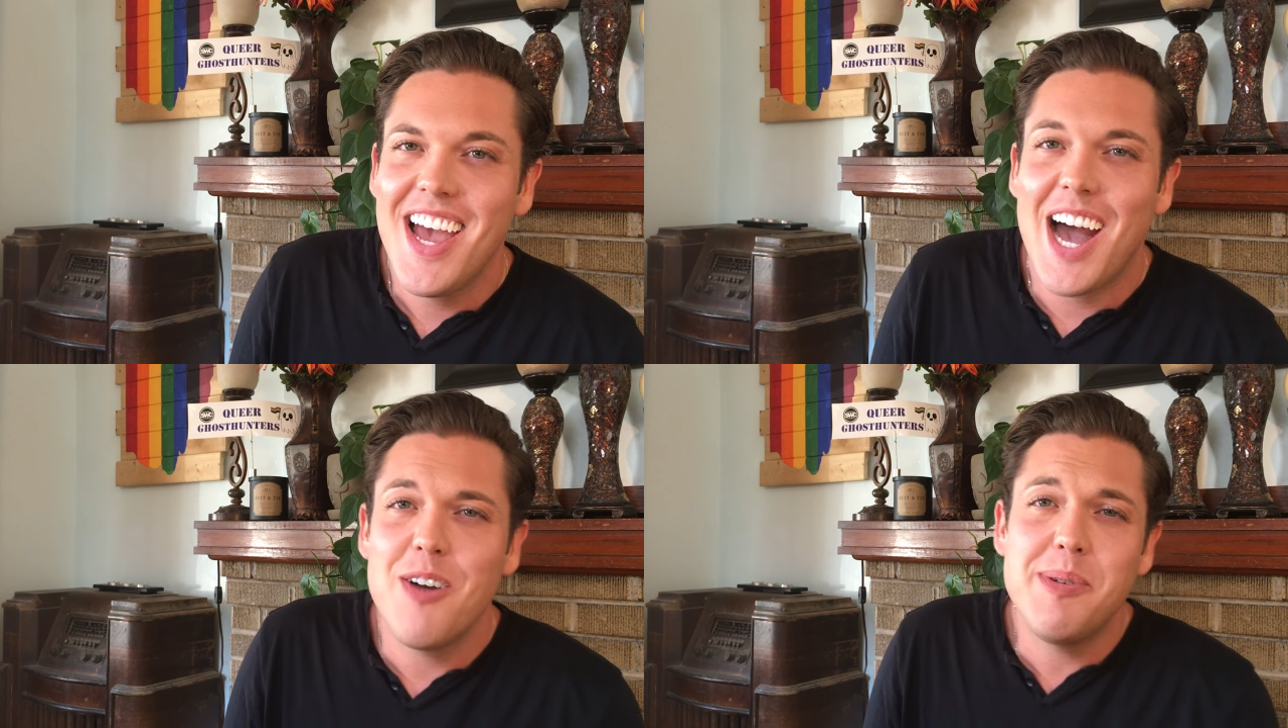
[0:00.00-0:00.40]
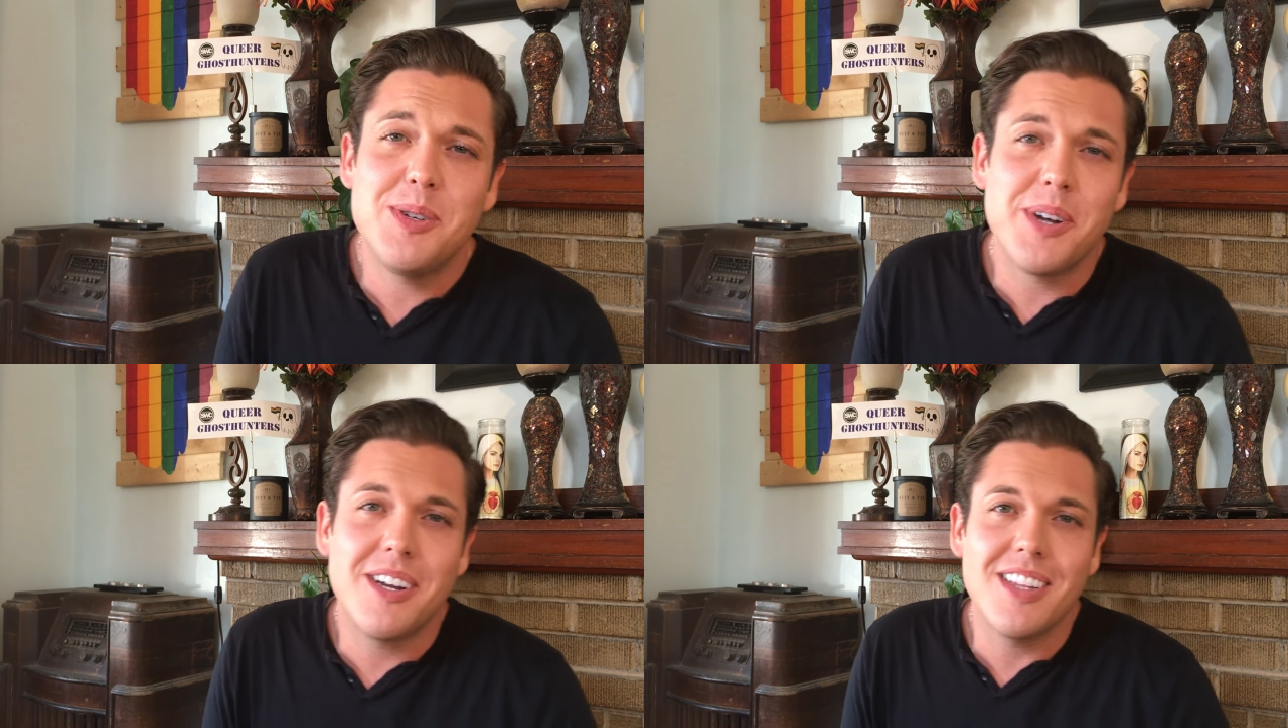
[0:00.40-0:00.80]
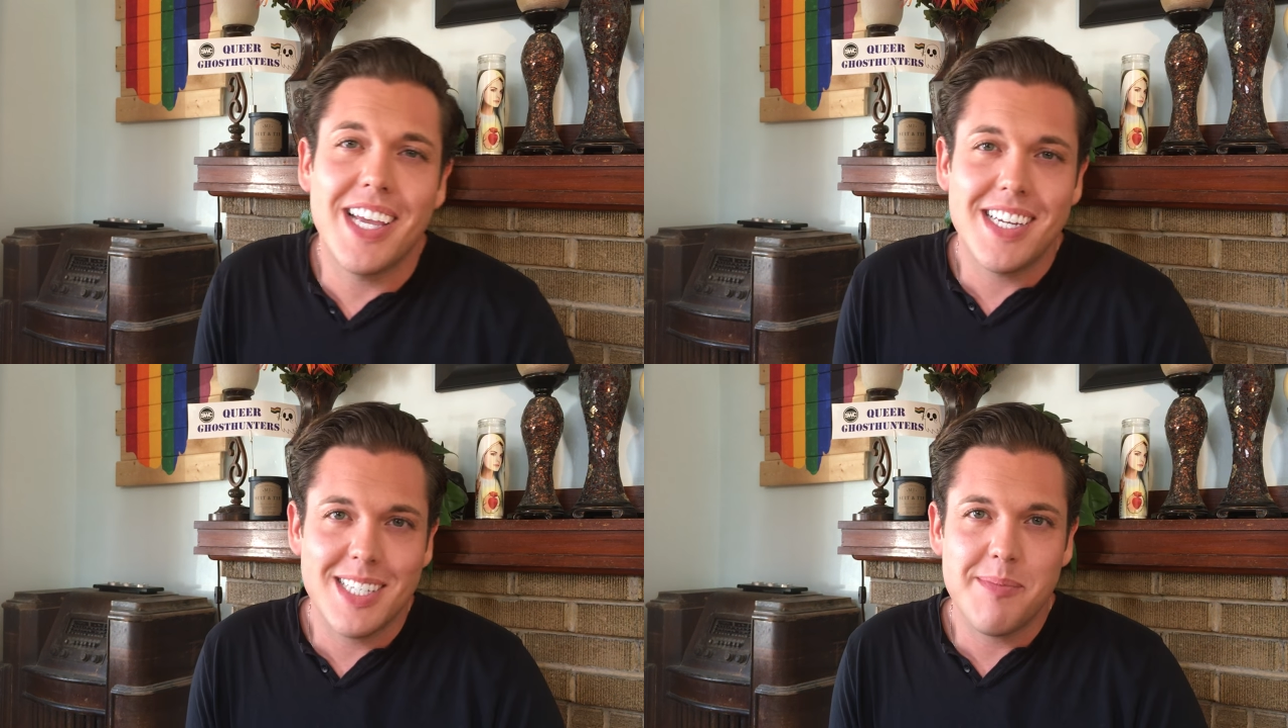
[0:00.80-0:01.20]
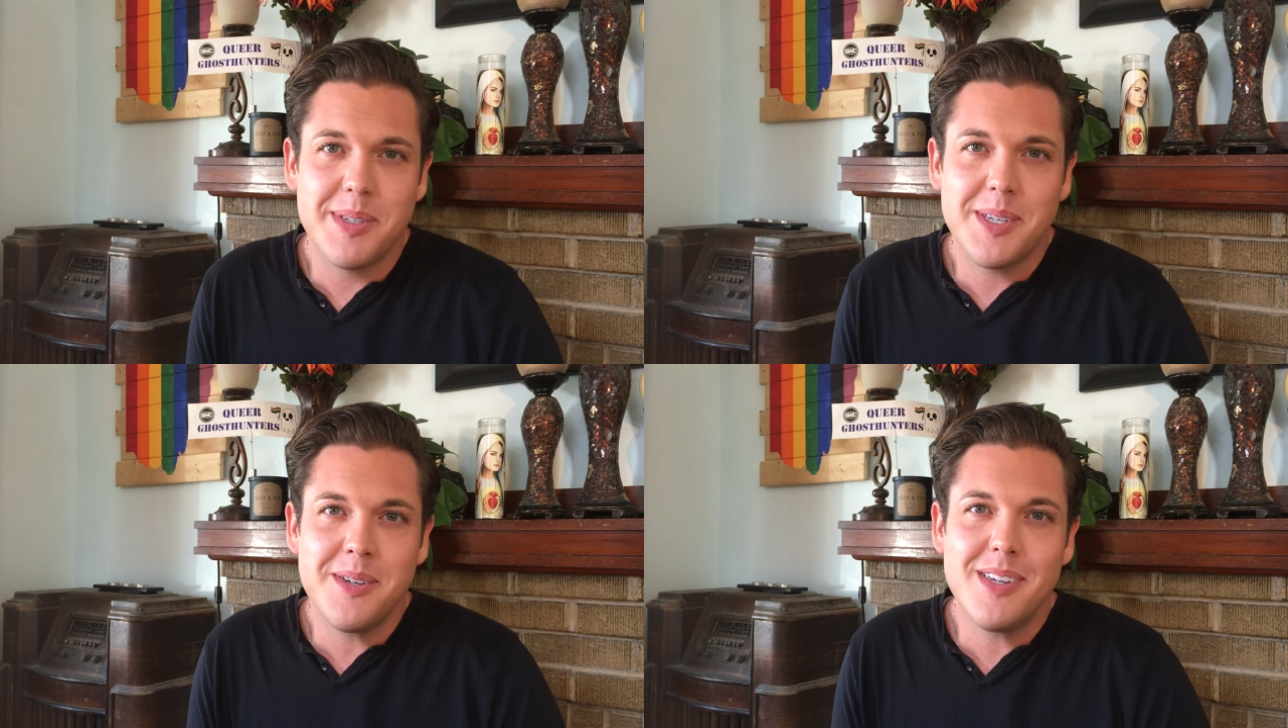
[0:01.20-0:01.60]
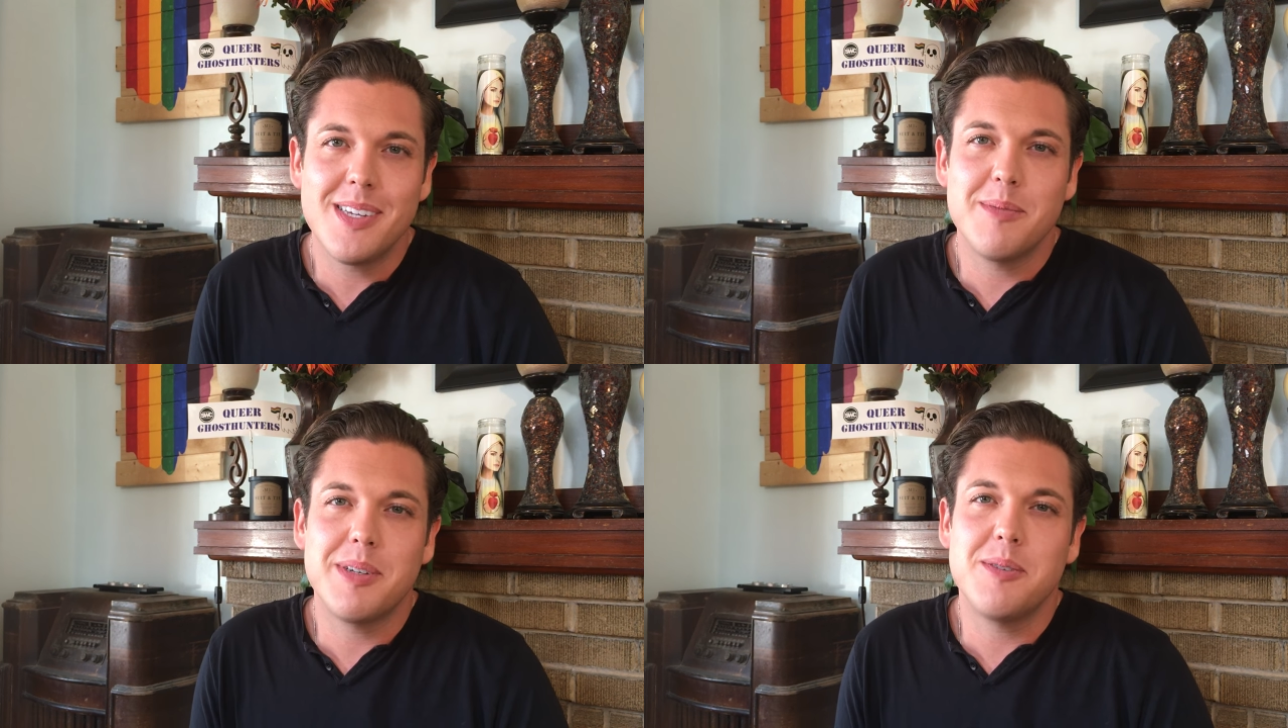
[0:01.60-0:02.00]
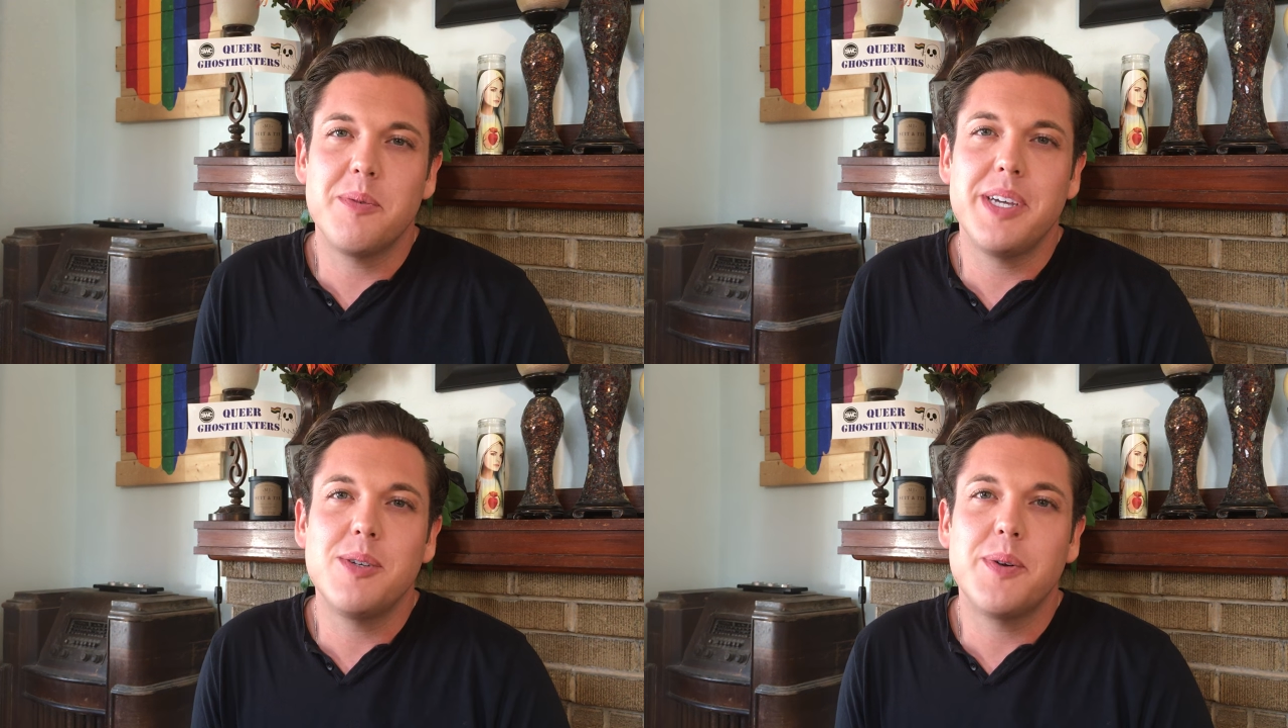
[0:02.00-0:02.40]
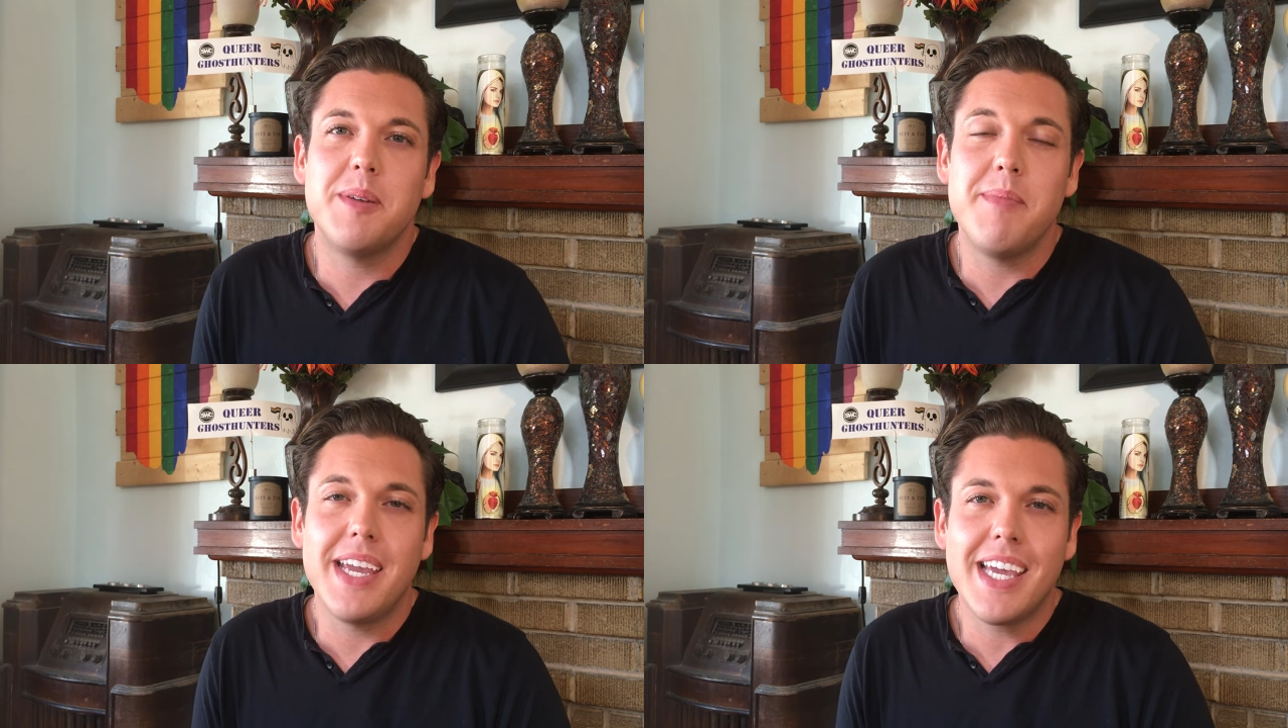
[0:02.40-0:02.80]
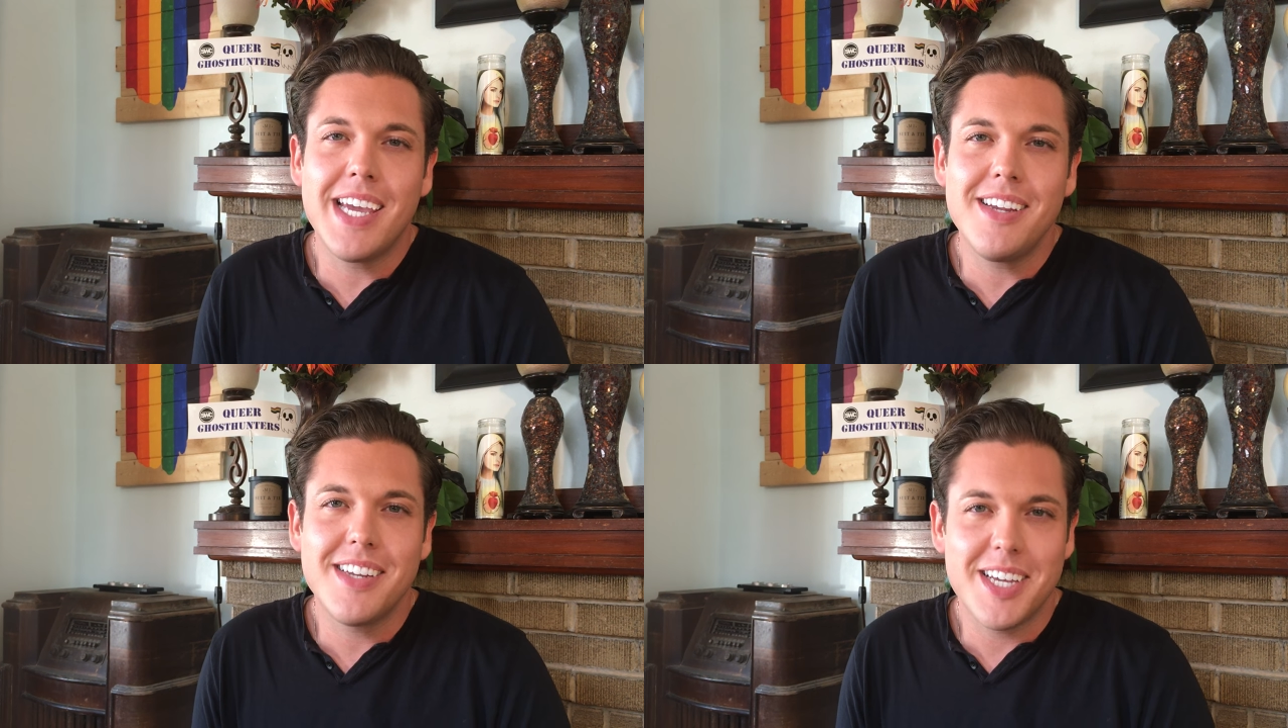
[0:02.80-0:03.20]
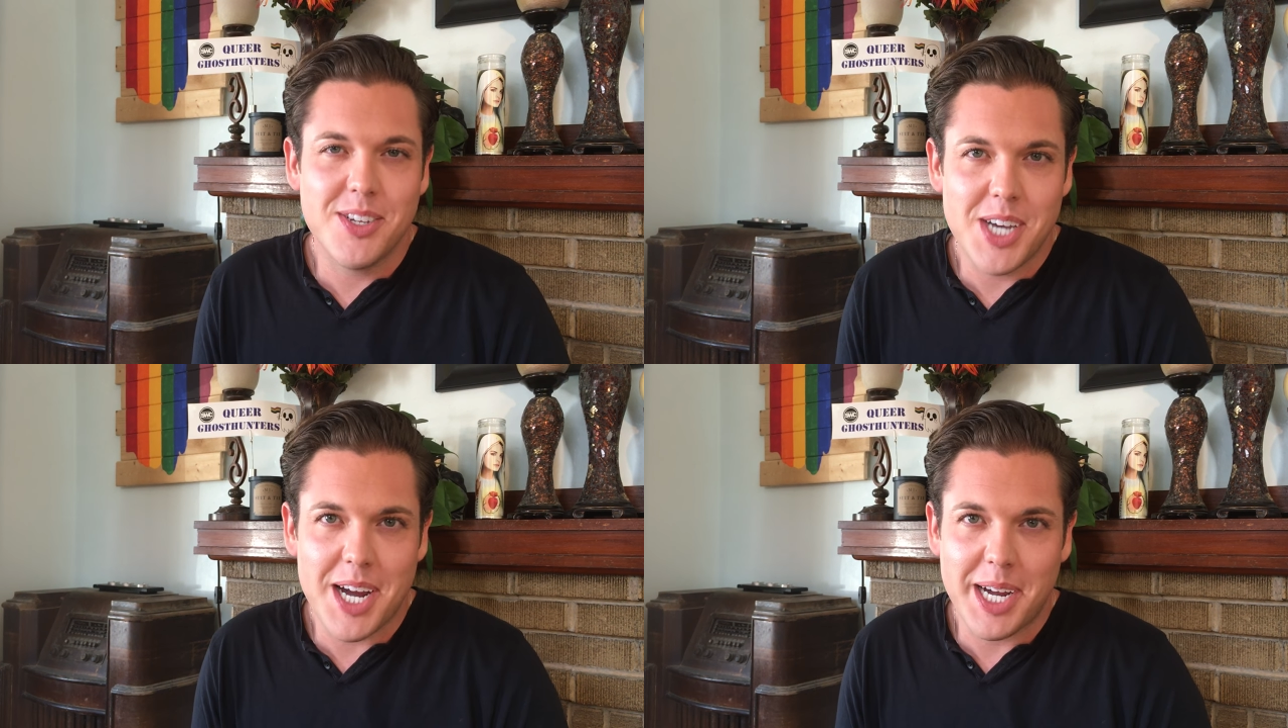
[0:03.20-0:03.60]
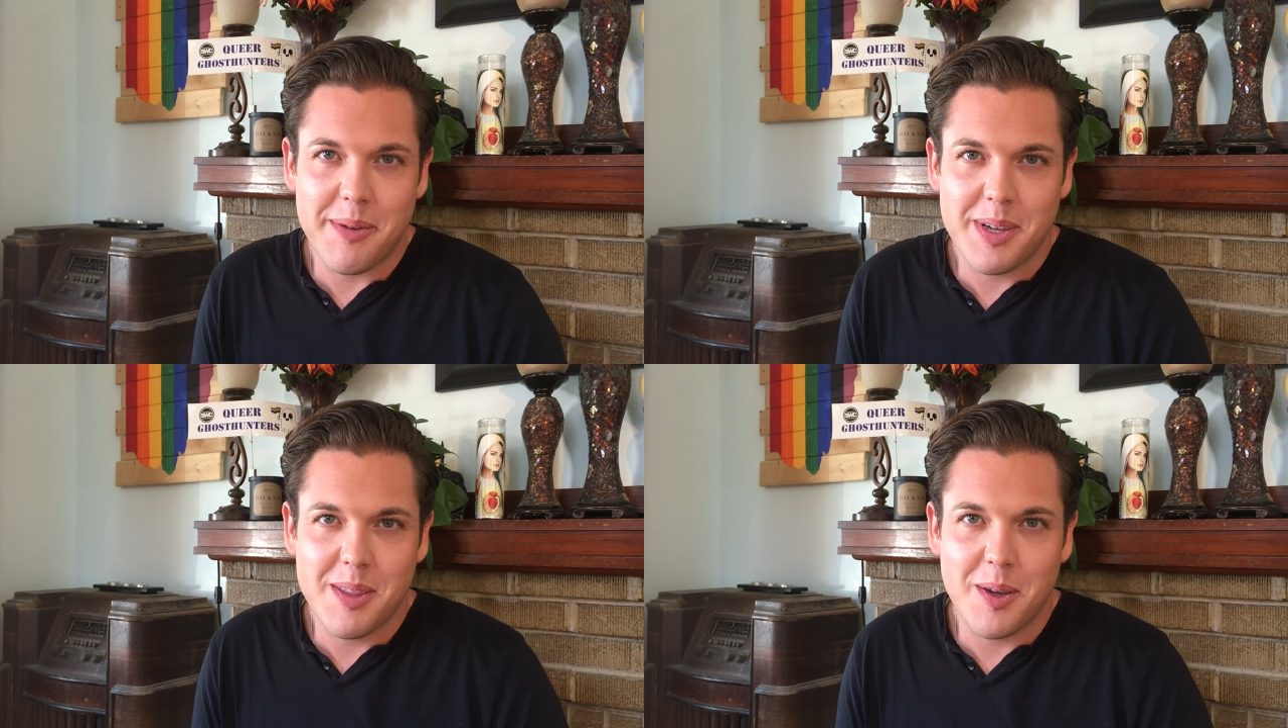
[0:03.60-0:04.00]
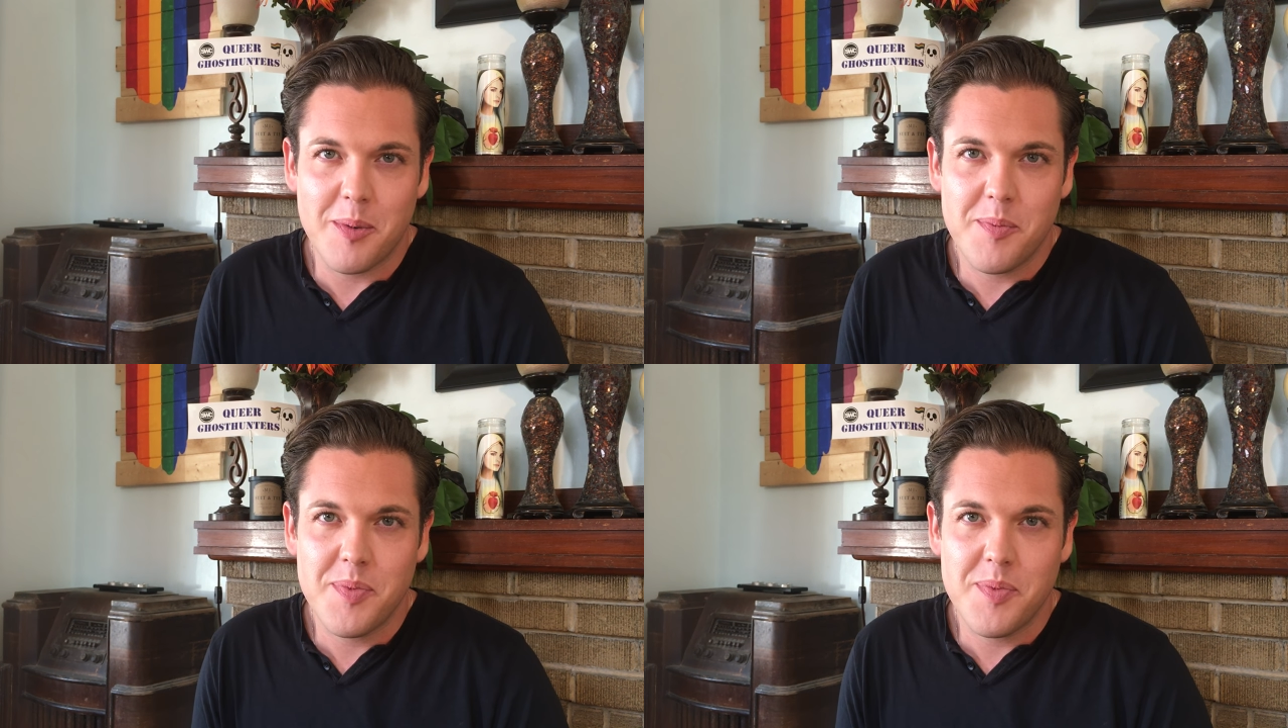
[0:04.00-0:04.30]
I hope you enjoyed our latest episode as much as we enjoyed making it and sharing it with you.